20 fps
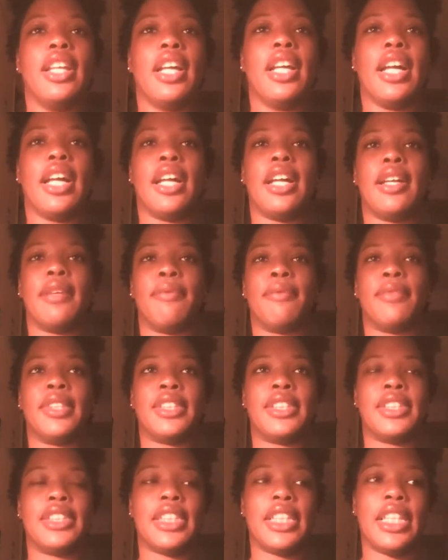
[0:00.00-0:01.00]

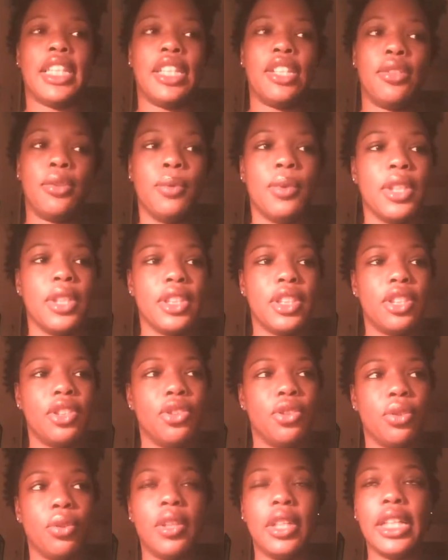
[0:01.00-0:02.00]
let's say you want to
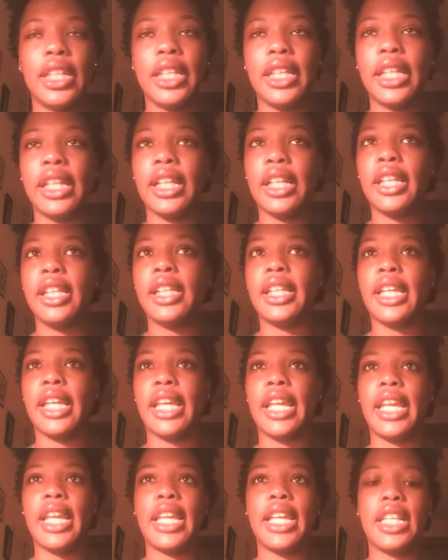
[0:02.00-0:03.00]
join
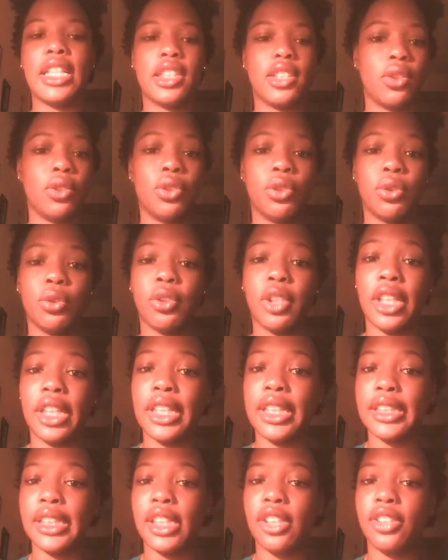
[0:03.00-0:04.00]
a social
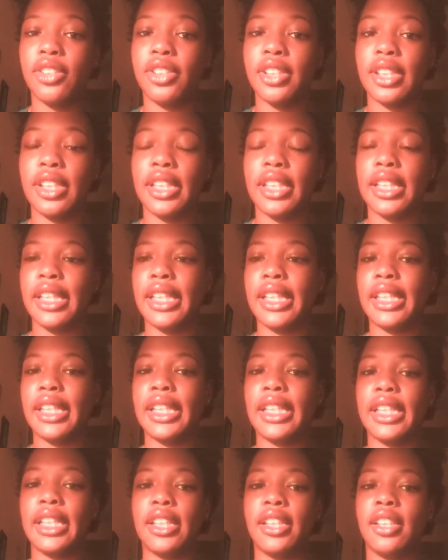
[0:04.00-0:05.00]
organization
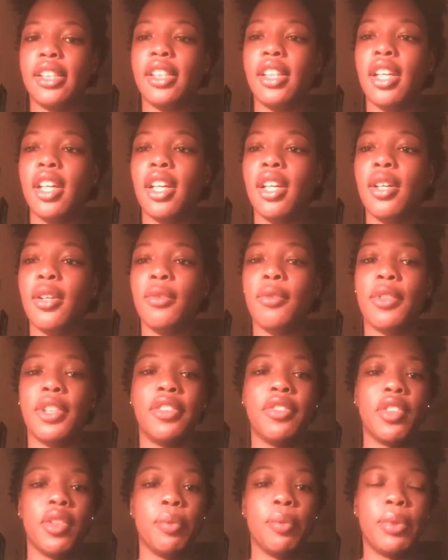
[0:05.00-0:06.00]
and one
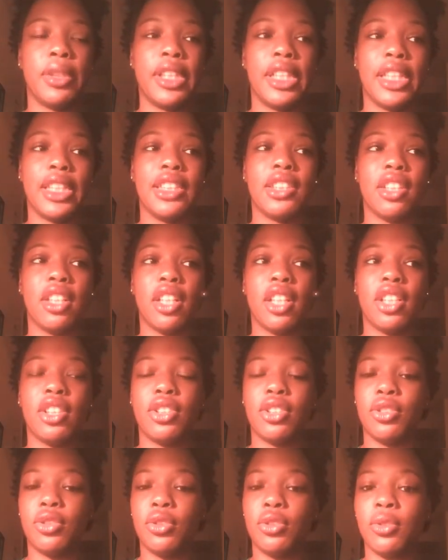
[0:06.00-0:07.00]
of your plans are
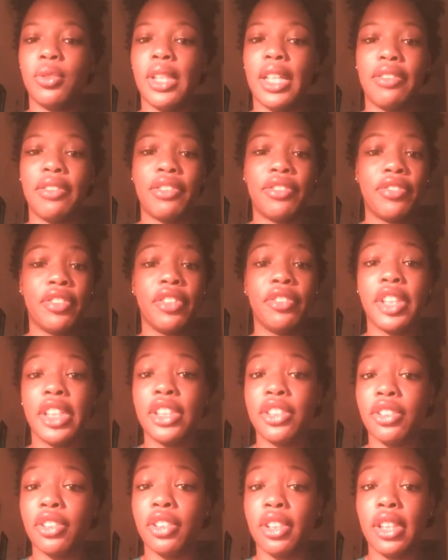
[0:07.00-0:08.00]
to have a
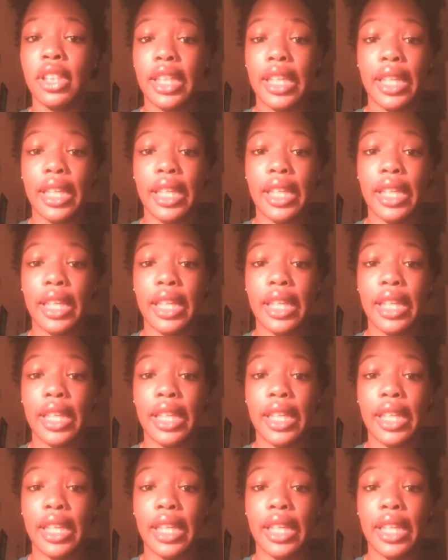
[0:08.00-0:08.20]
fundraiser on